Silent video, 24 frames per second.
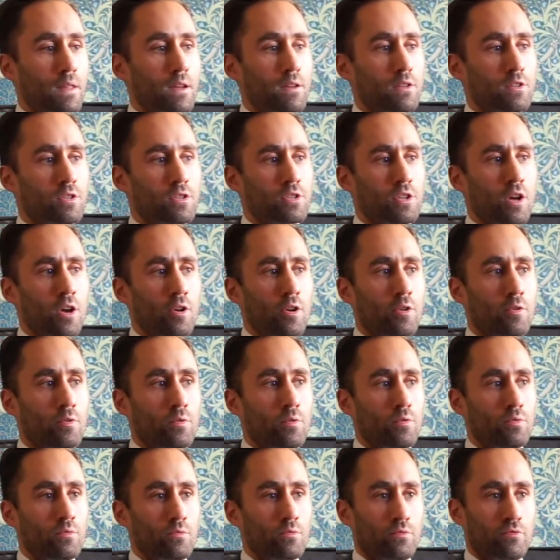So
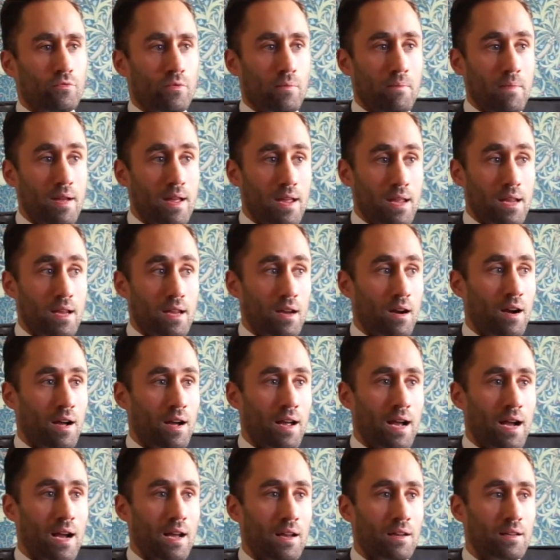for me, I
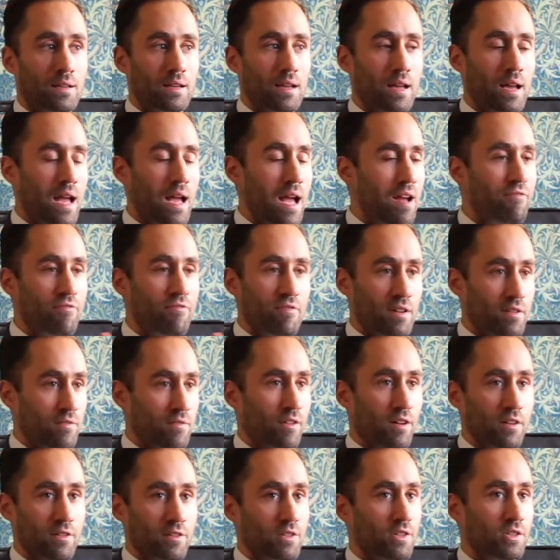had every
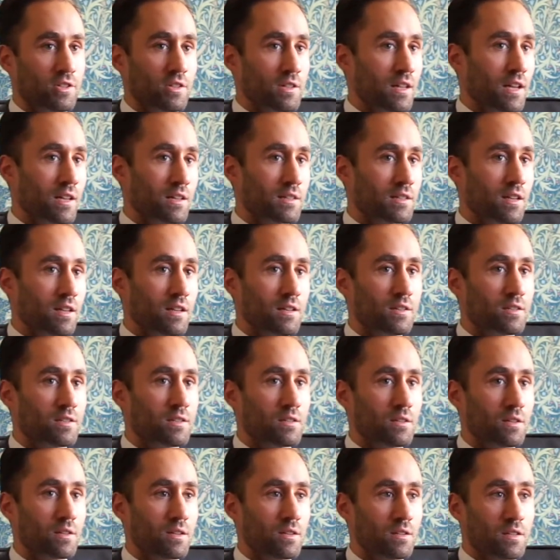advantage in that
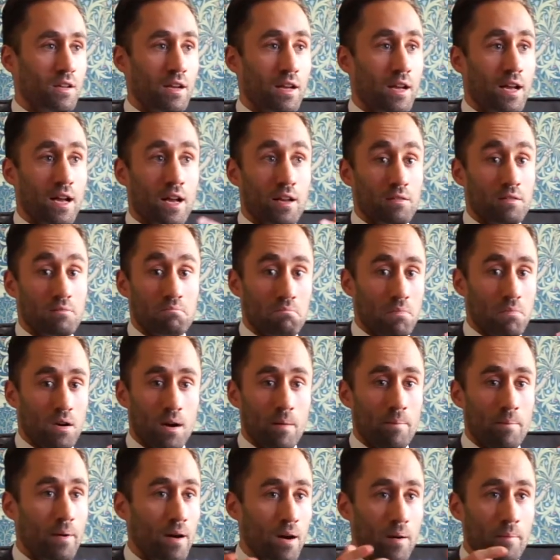sense because I had our
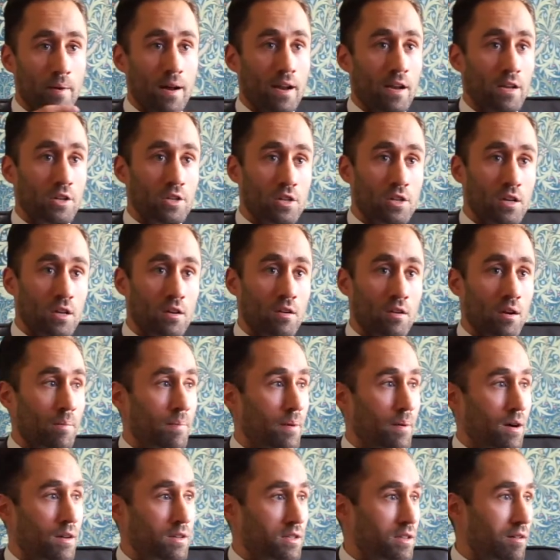bar manager, our
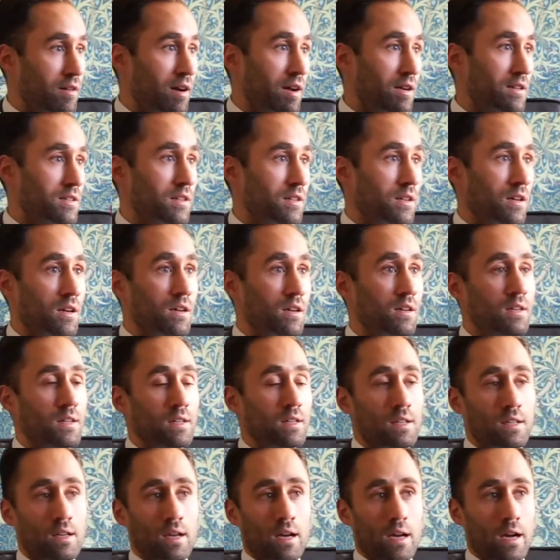bar director,
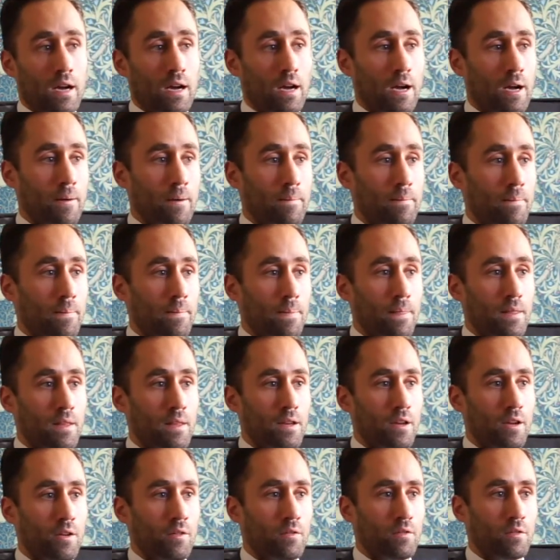
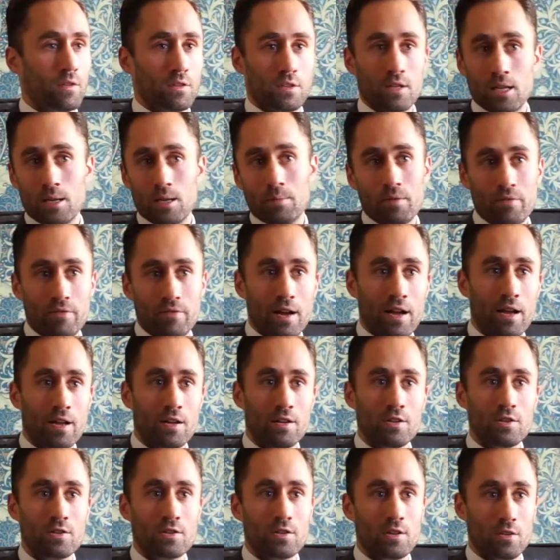the tea
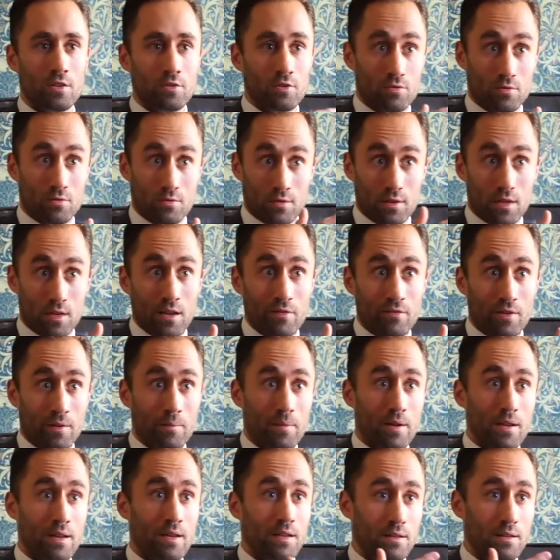purveyors, giving
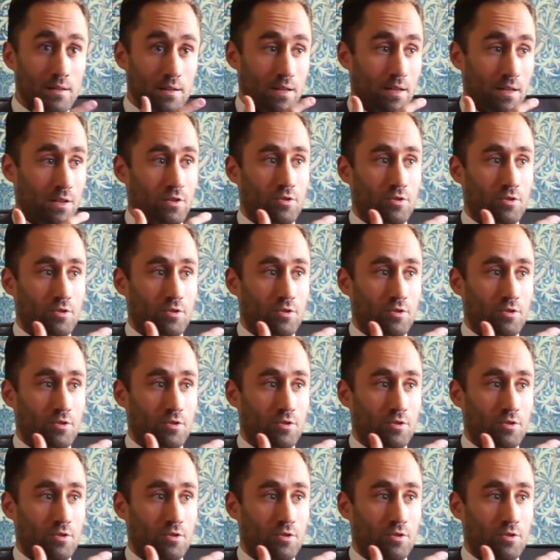me this